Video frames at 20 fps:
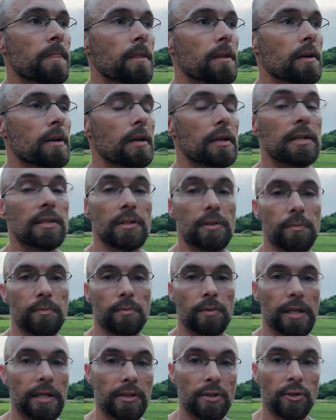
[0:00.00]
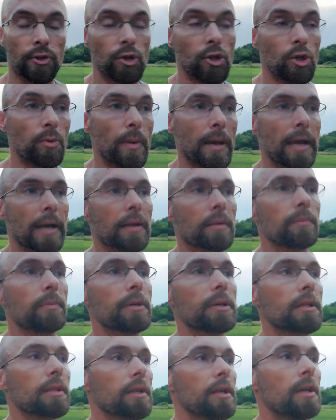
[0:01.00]
It isn't too bad,
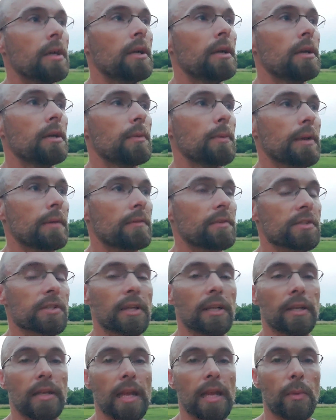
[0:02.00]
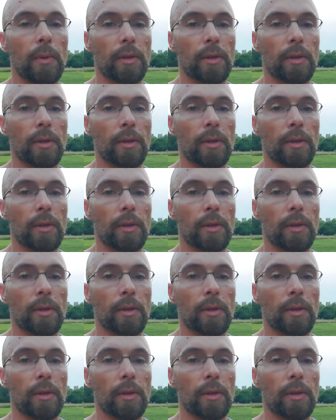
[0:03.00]
but if we have a sunny day,